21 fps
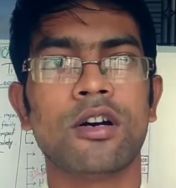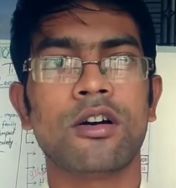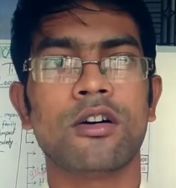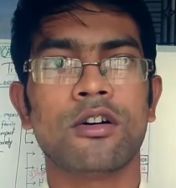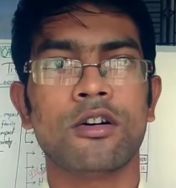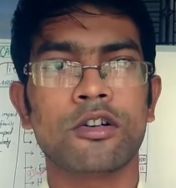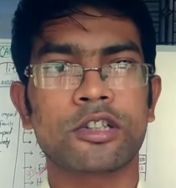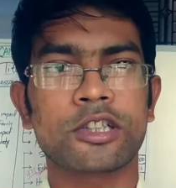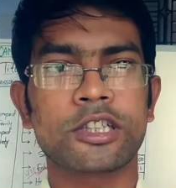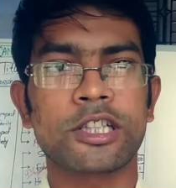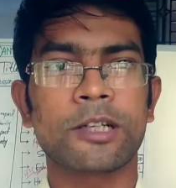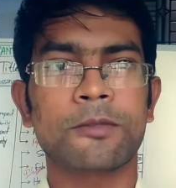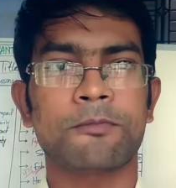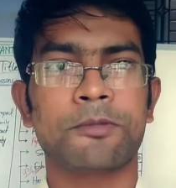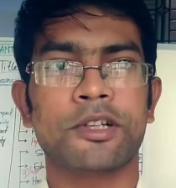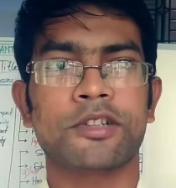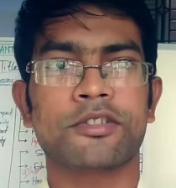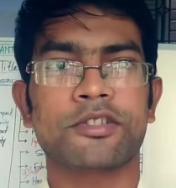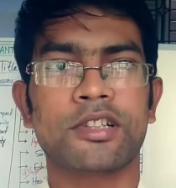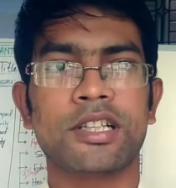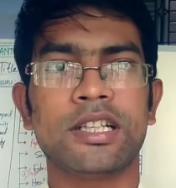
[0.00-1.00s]
who create
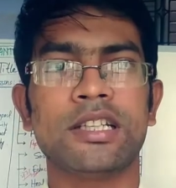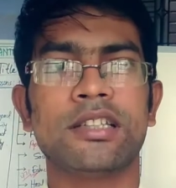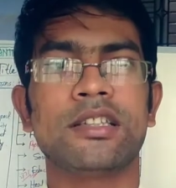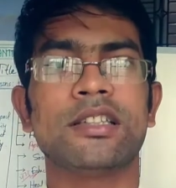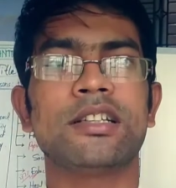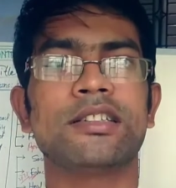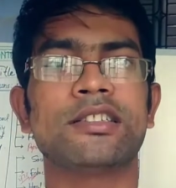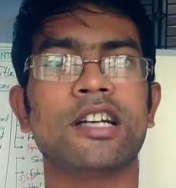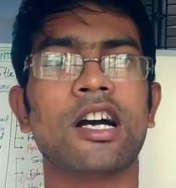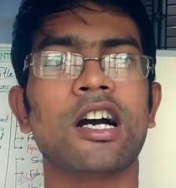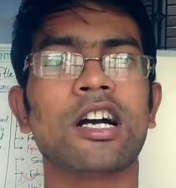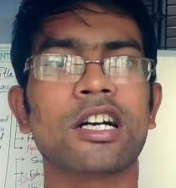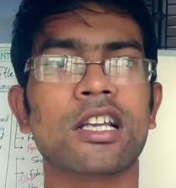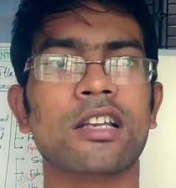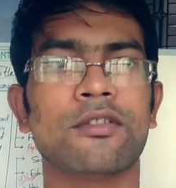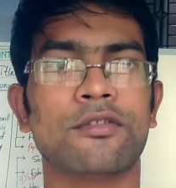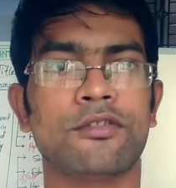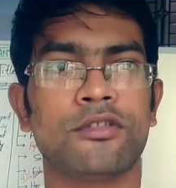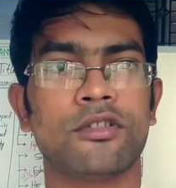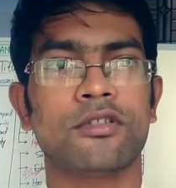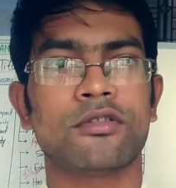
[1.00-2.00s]
pressure in the
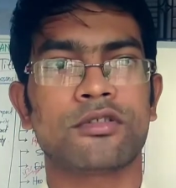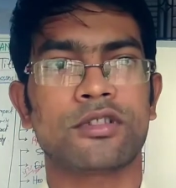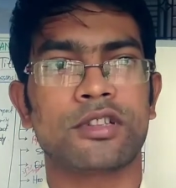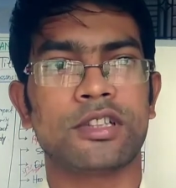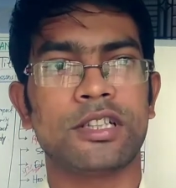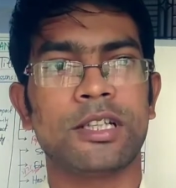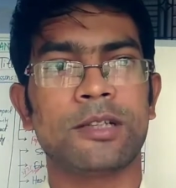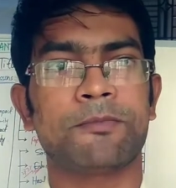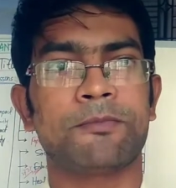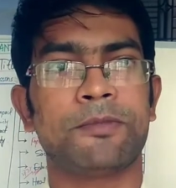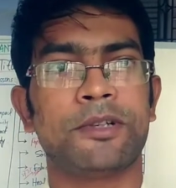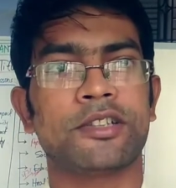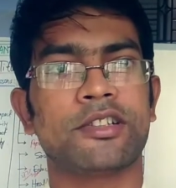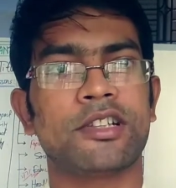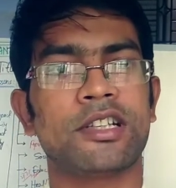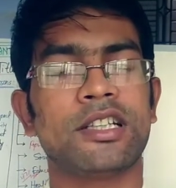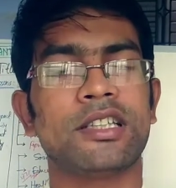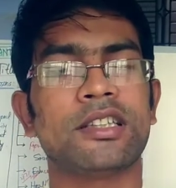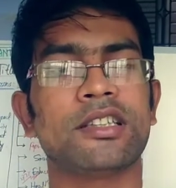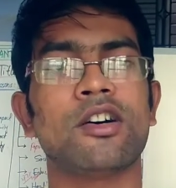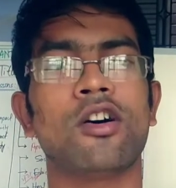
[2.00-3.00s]
jungle, who create pressure
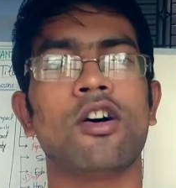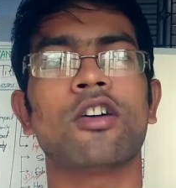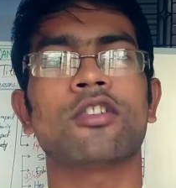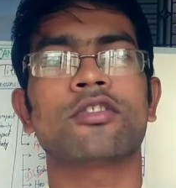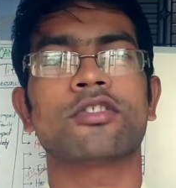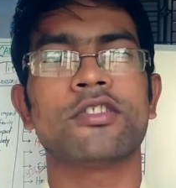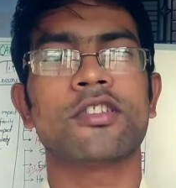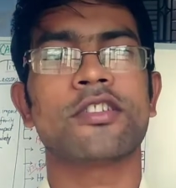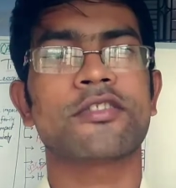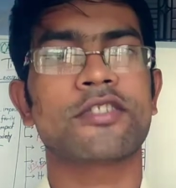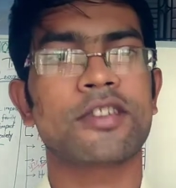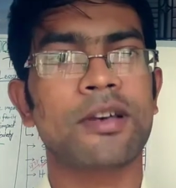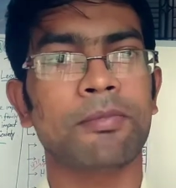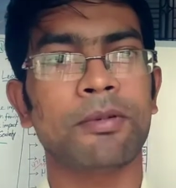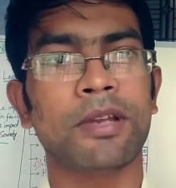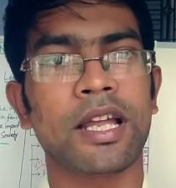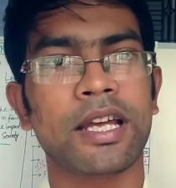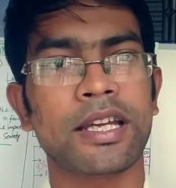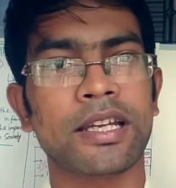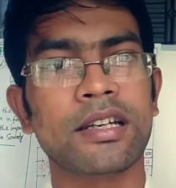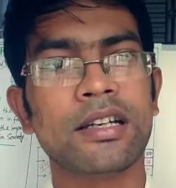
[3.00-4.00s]
in the oxygen
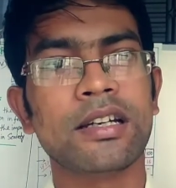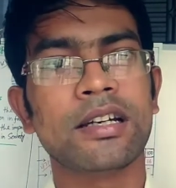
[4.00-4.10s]
supply.